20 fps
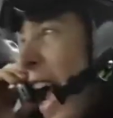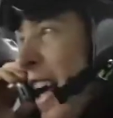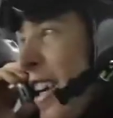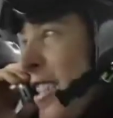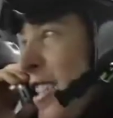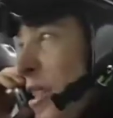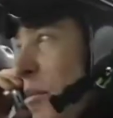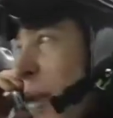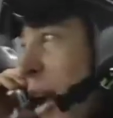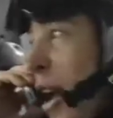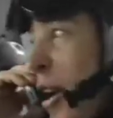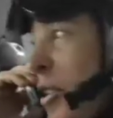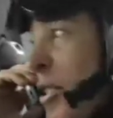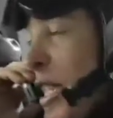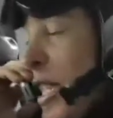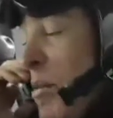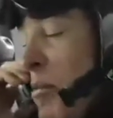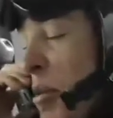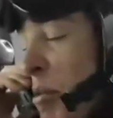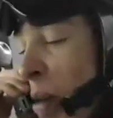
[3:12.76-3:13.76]
Ask him how
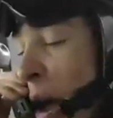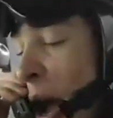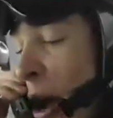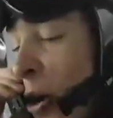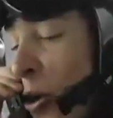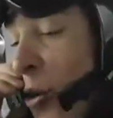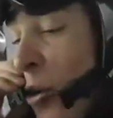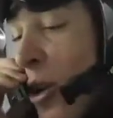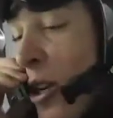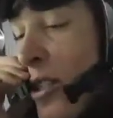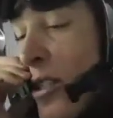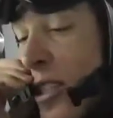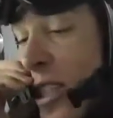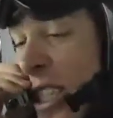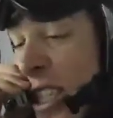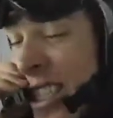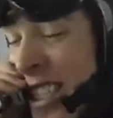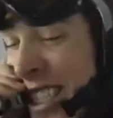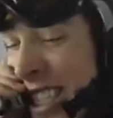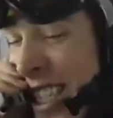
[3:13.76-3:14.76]
deep the powder was that
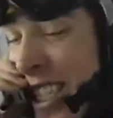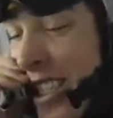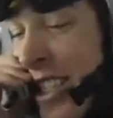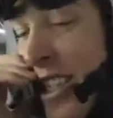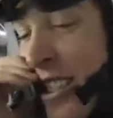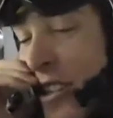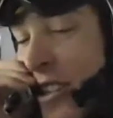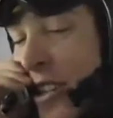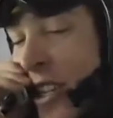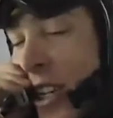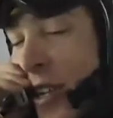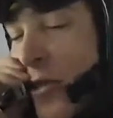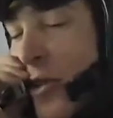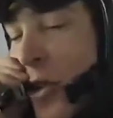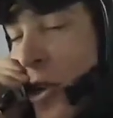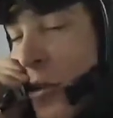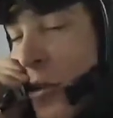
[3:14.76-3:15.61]
he skied yesterday if you